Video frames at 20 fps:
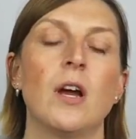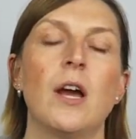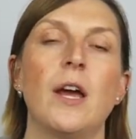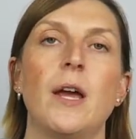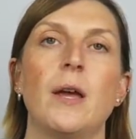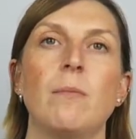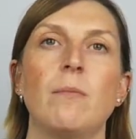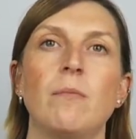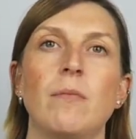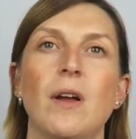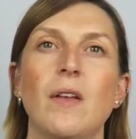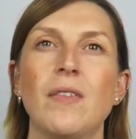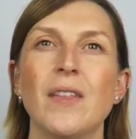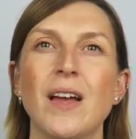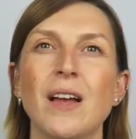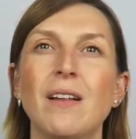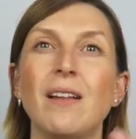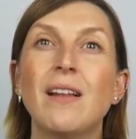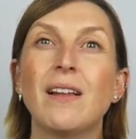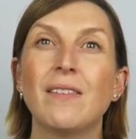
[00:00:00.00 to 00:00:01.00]
And
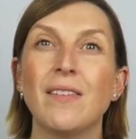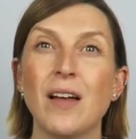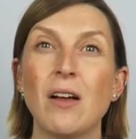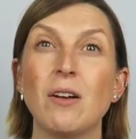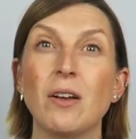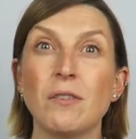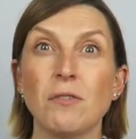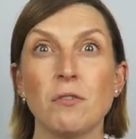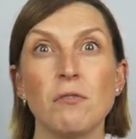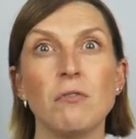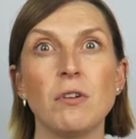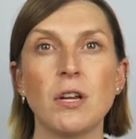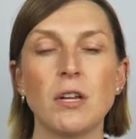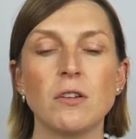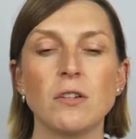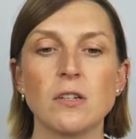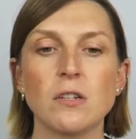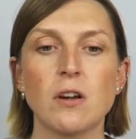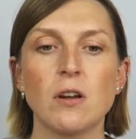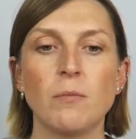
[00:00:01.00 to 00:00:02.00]
that'll give you a really
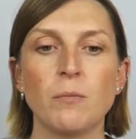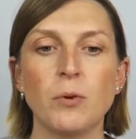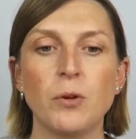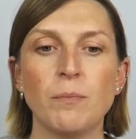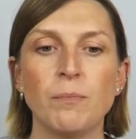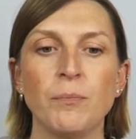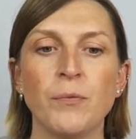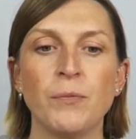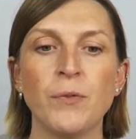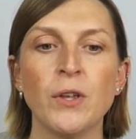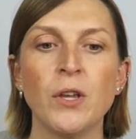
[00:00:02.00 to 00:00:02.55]
good starting point.